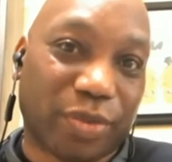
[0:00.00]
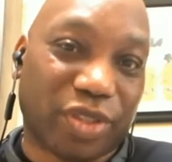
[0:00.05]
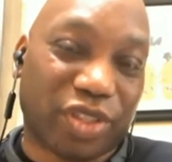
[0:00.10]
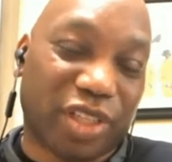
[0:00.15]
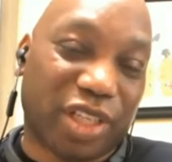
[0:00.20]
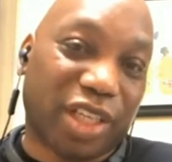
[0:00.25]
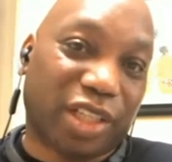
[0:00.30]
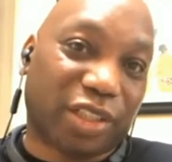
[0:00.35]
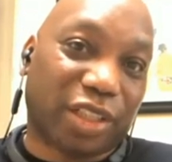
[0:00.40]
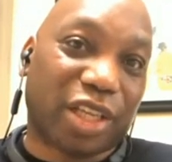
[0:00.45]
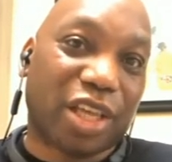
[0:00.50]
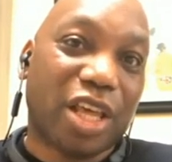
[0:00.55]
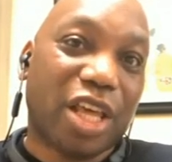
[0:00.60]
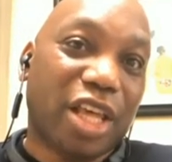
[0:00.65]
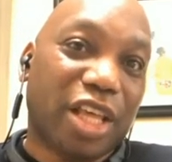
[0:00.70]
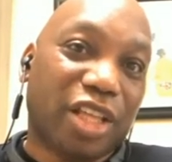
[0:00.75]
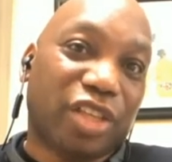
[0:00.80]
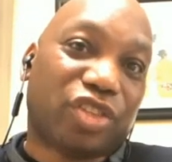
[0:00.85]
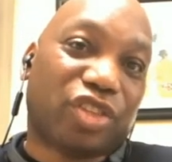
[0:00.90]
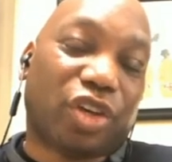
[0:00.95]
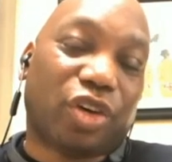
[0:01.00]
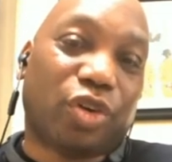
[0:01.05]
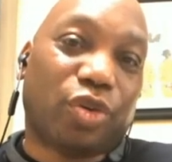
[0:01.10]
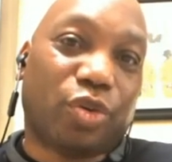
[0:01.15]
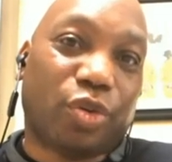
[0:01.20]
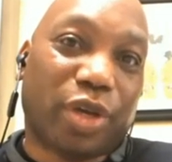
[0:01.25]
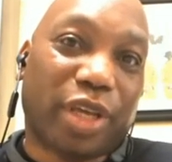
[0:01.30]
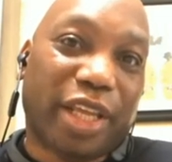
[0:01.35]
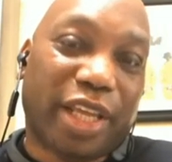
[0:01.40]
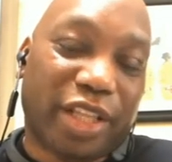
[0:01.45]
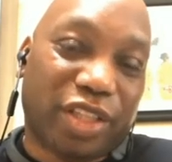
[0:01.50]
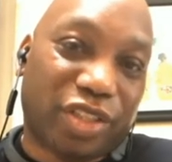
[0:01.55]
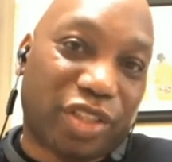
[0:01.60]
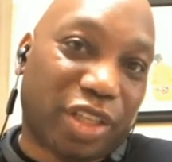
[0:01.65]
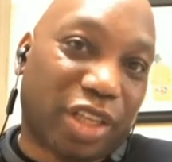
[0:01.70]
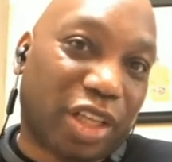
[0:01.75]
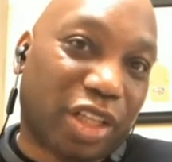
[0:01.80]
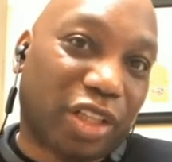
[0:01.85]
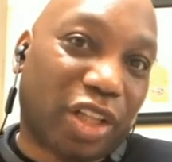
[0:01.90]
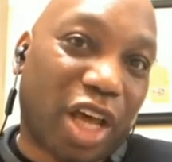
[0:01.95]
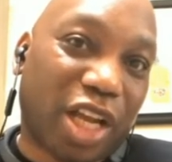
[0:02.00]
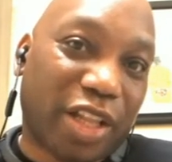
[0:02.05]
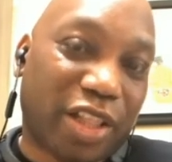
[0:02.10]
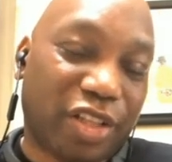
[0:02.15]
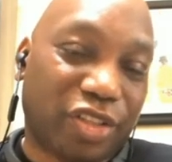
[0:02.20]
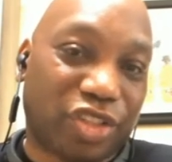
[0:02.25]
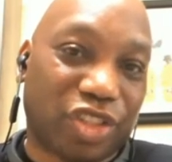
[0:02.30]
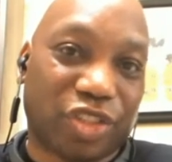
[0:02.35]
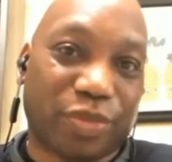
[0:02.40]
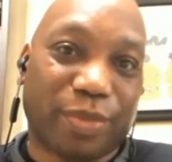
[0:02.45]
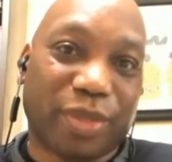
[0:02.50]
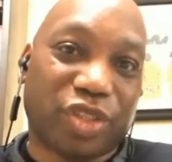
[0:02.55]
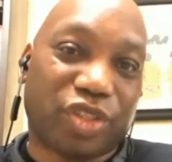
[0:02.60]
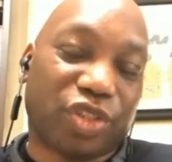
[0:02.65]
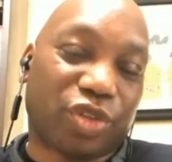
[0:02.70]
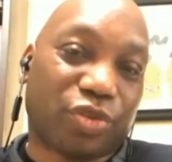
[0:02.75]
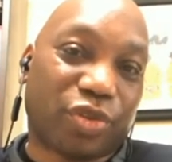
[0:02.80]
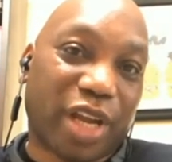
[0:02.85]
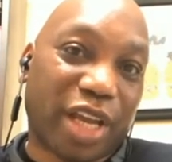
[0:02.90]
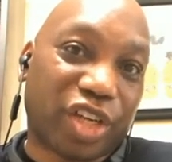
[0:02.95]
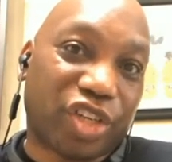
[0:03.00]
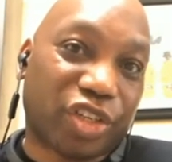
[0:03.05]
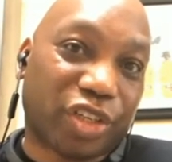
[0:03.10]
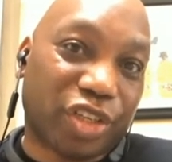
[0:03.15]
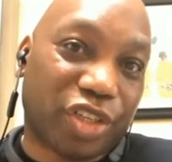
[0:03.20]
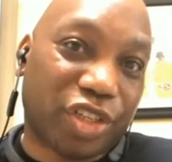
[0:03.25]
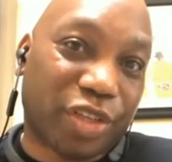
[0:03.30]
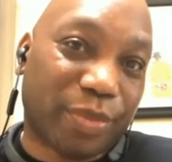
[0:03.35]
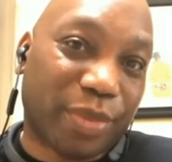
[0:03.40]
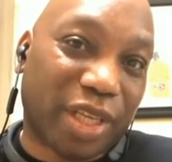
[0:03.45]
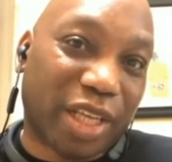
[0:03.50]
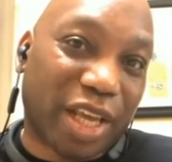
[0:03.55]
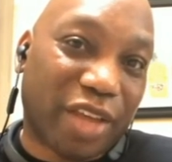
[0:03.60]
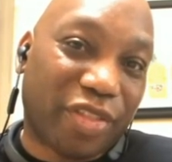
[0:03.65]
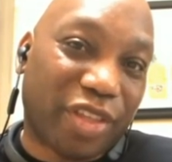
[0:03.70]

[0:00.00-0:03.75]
was kneeling. So it's a lot of this is misdirection to me.